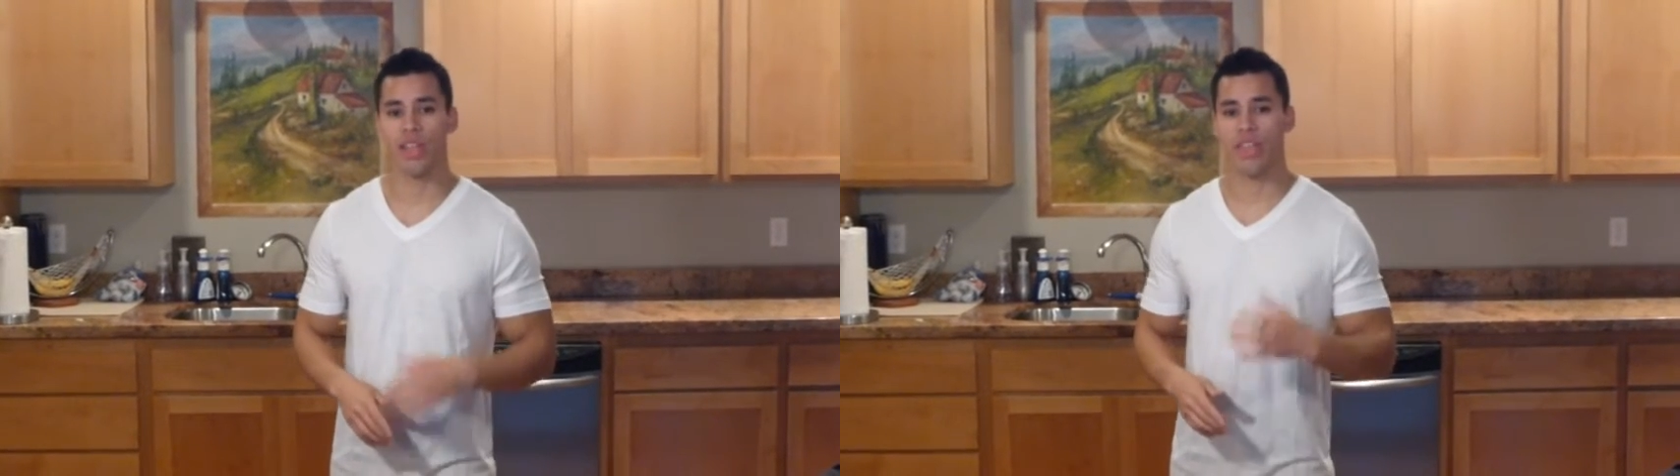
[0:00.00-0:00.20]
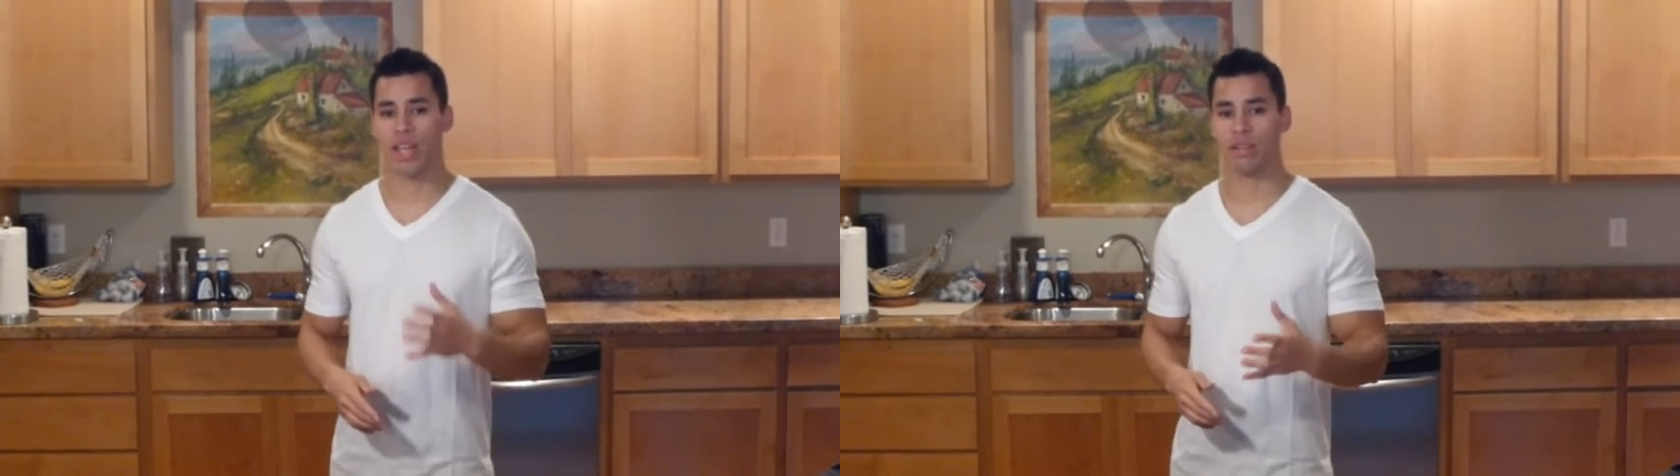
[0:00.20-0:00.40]

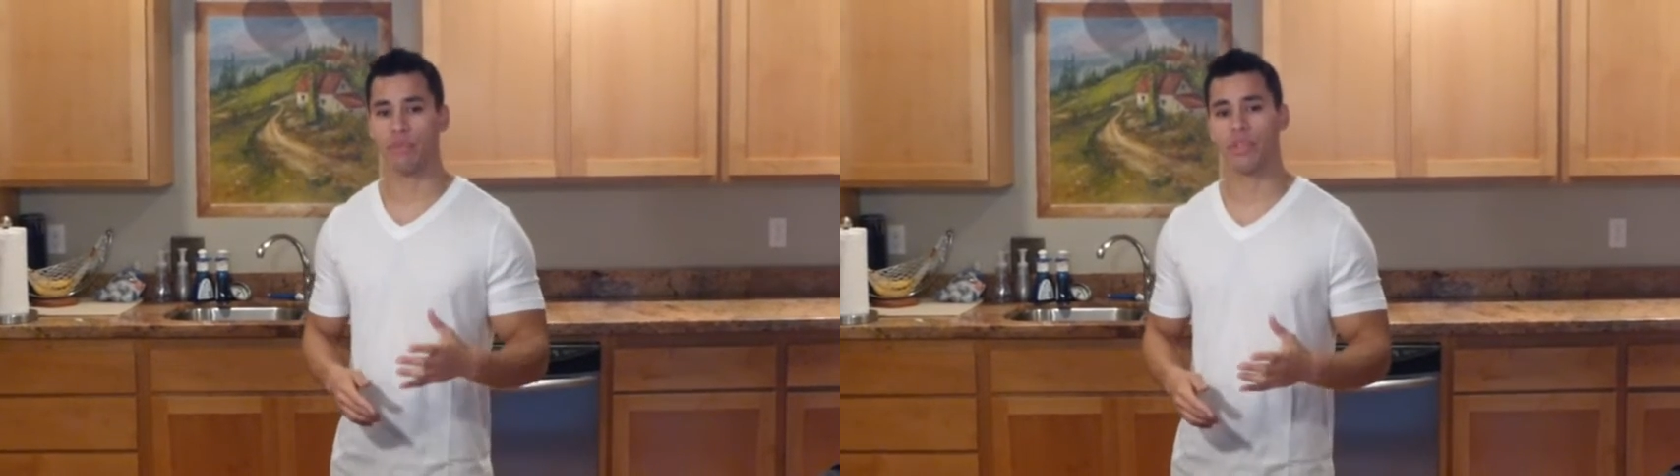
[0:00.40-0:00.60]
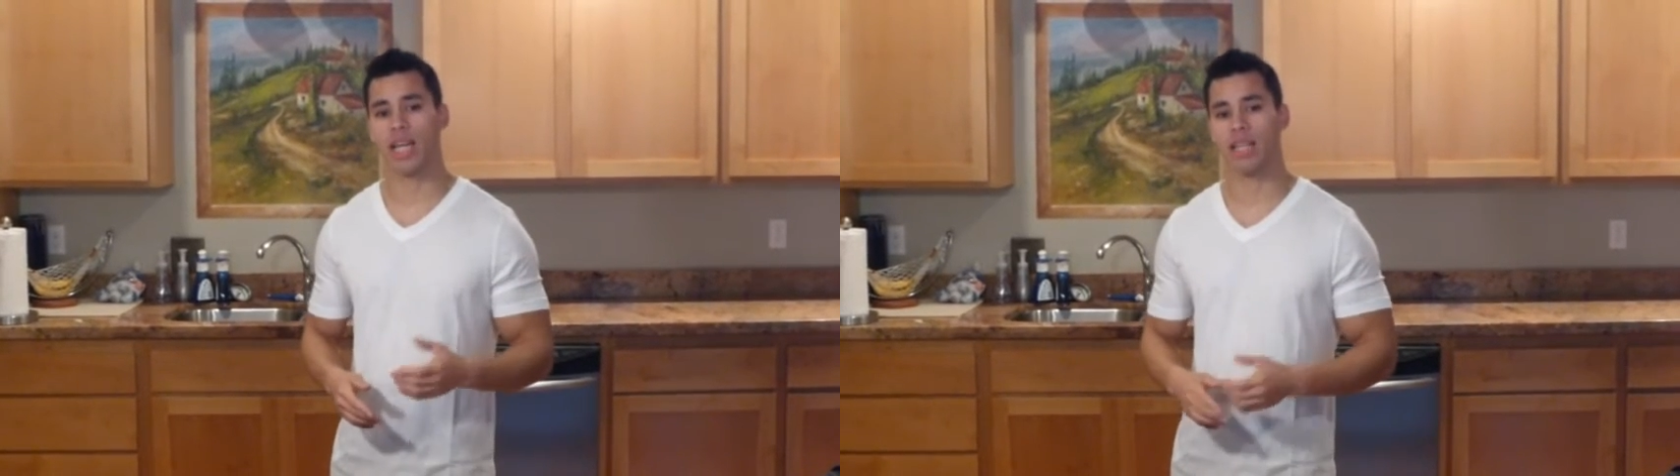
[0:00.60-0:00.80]
Thank you
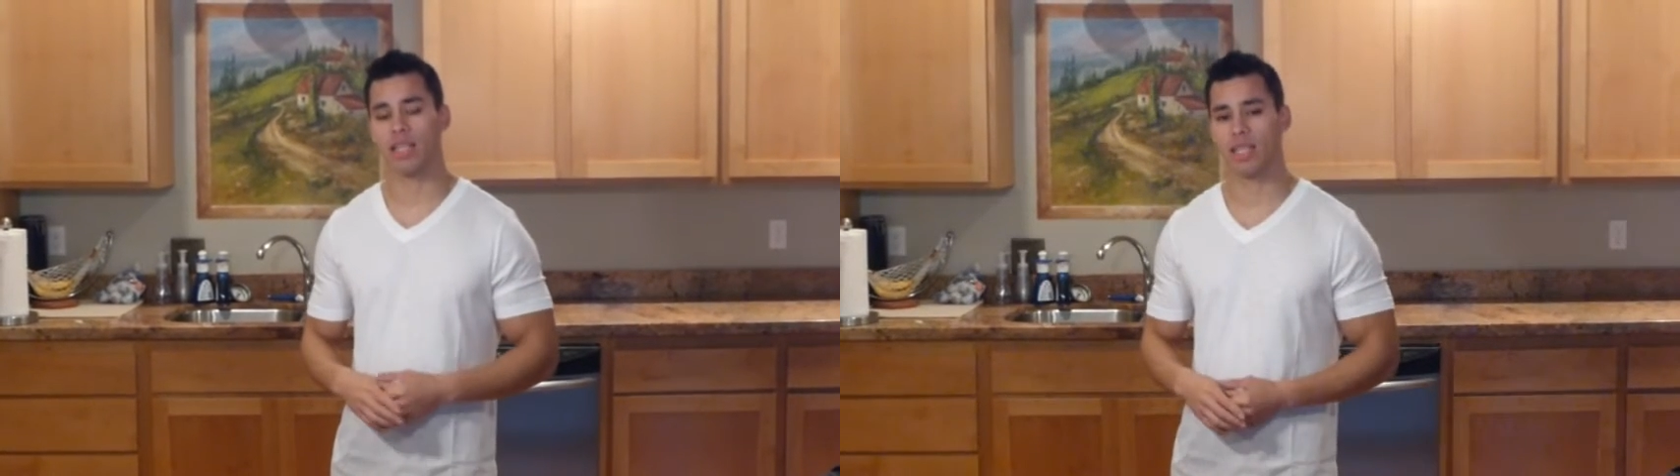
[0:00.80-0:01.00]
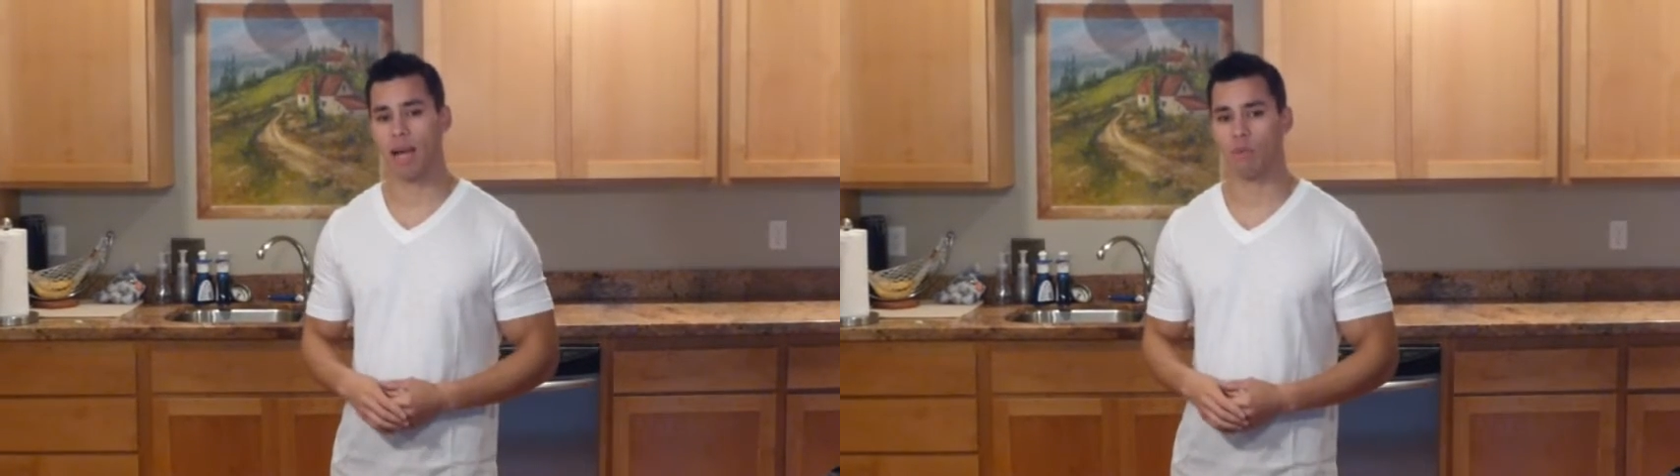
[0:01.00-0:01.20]
for taking
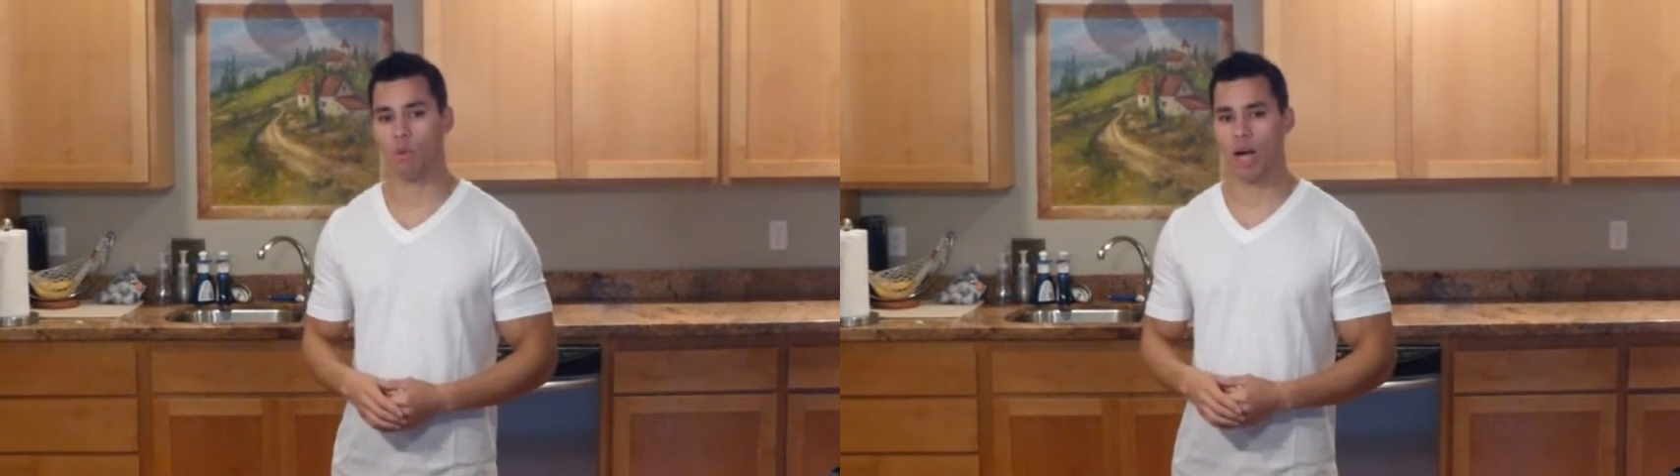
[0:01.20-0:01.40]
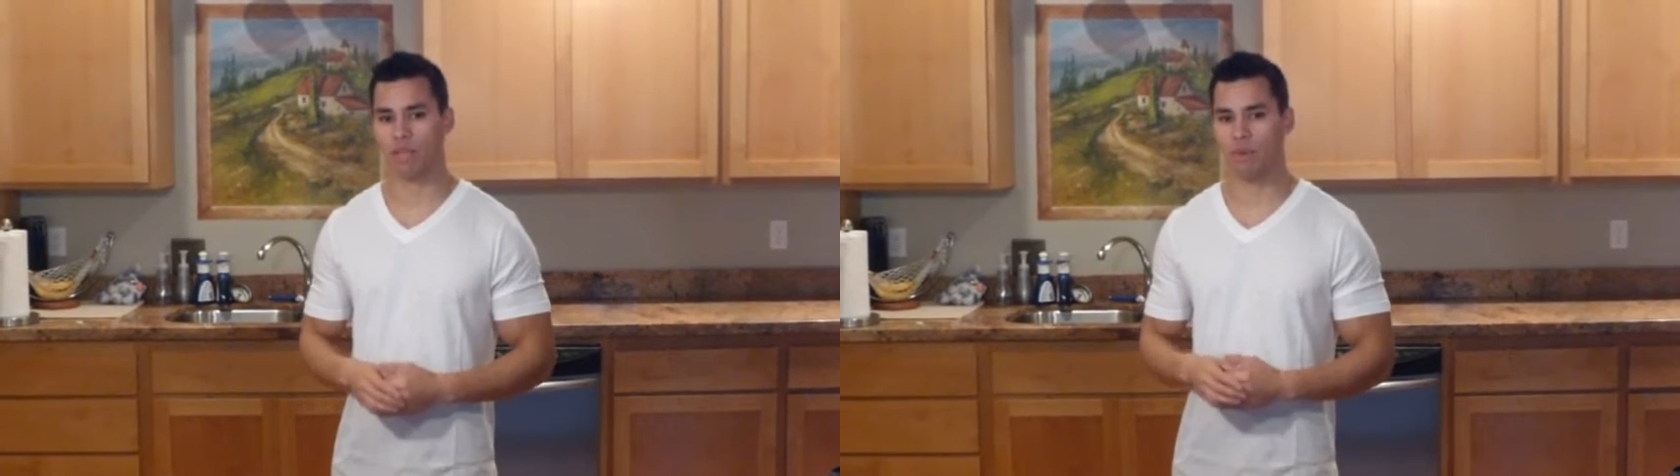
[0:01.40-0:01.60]
the time to
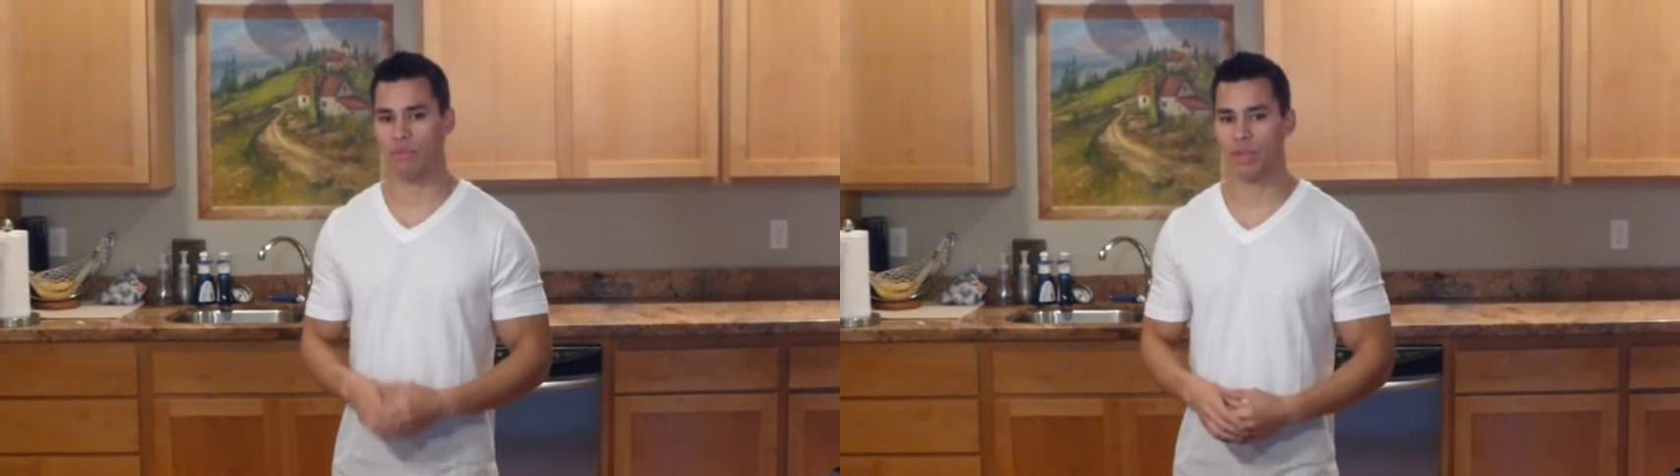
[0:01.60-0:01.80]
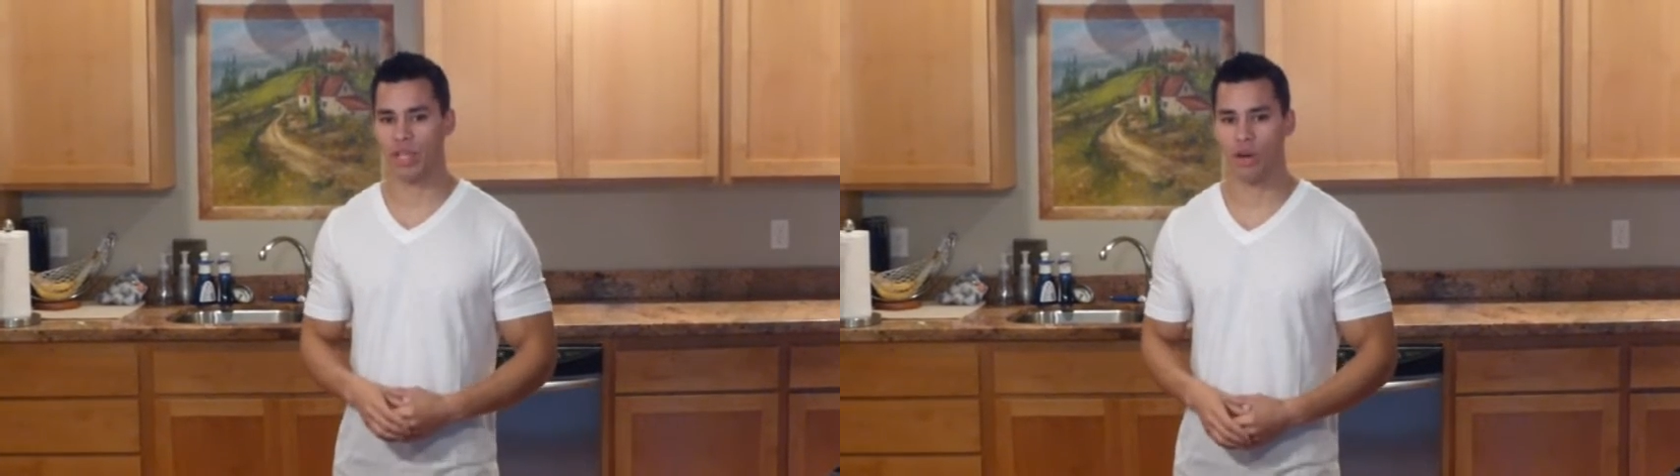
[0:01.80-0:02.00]
watch
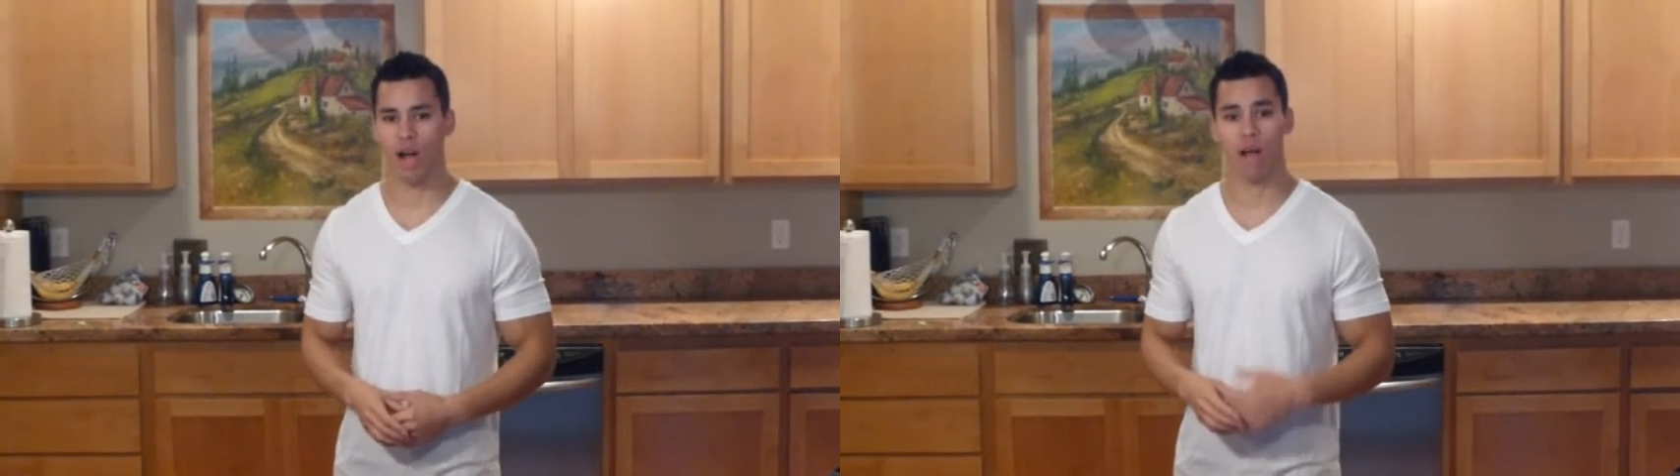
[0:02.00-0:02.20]
my video.